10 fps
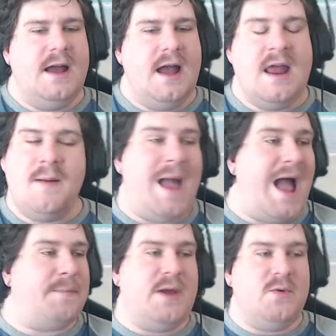And I'm
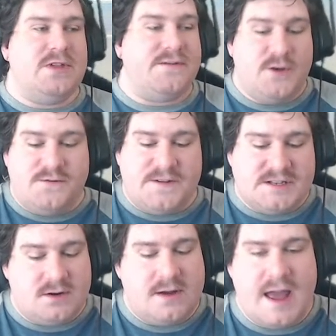happy with a few
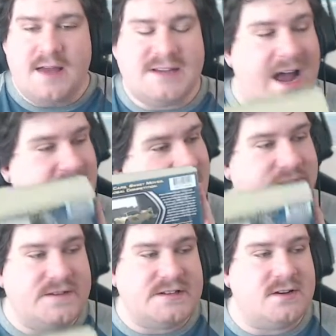physical games. I like
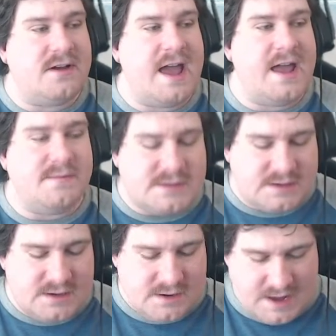physical games.
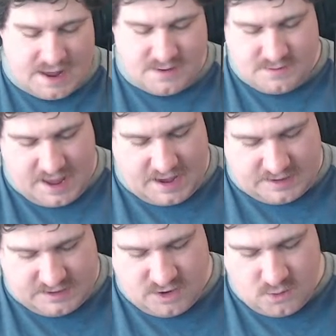And heck,
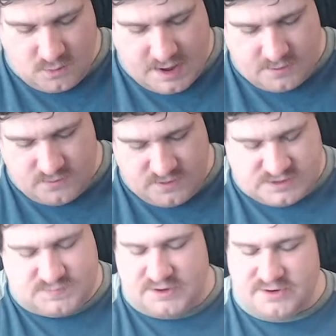you know what? With
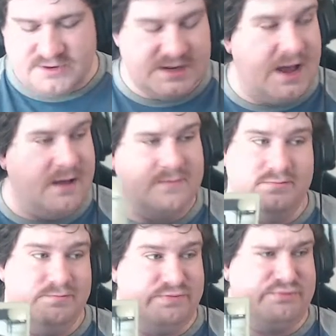Splinter Cell,
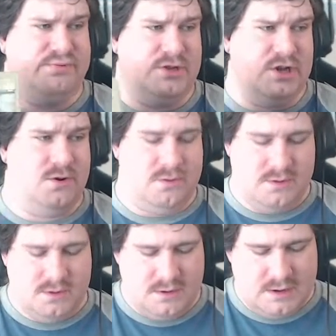dude,
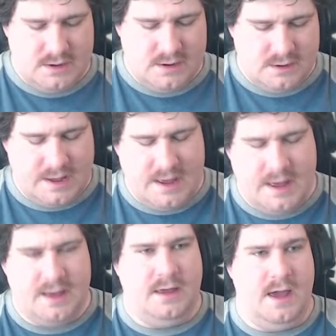
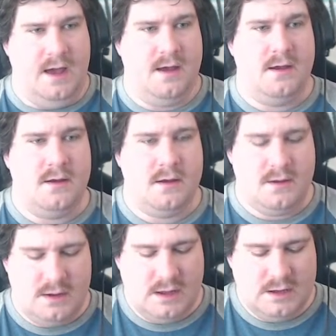hell yeah.
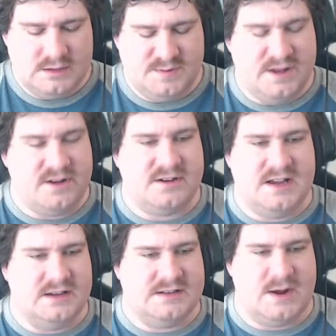Splinter
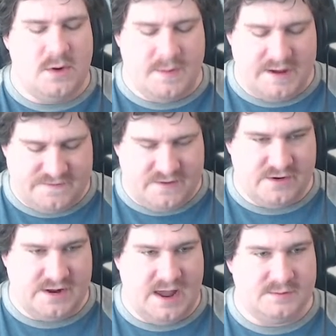Cell is like one of my
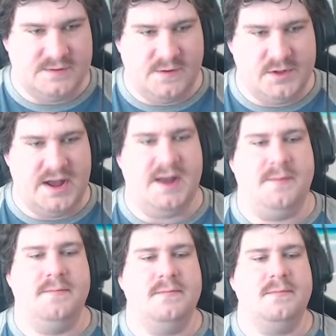favorite games of all
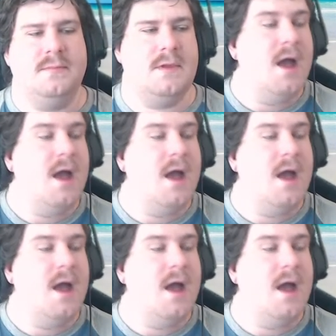time.